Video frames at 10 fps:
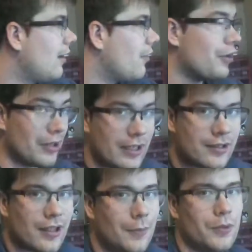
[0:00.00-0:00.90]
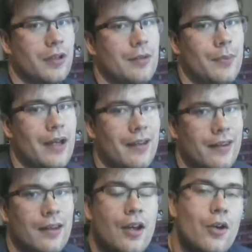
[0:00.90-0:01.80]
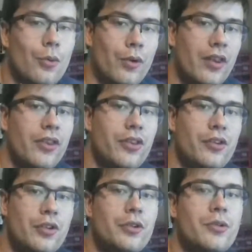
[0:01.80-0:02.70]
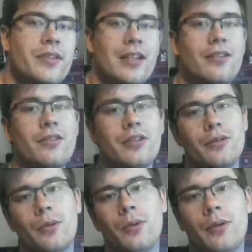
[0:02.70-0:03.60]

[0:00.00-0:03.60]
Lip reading: There is an upgrade path. With the new Zen 2